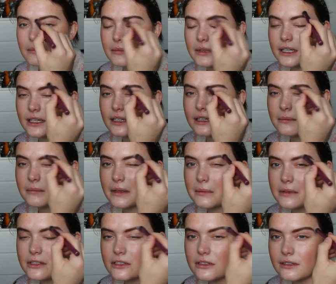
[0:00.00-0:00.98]
I mean, it may
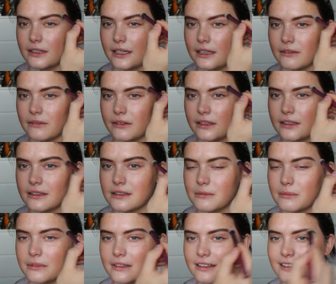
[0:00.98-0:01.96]
be too late with this.
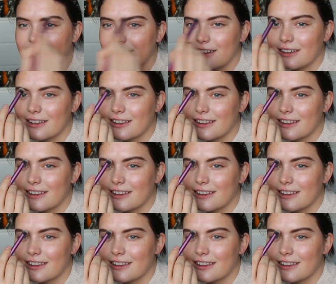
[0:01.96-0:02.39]
Yeah, I will.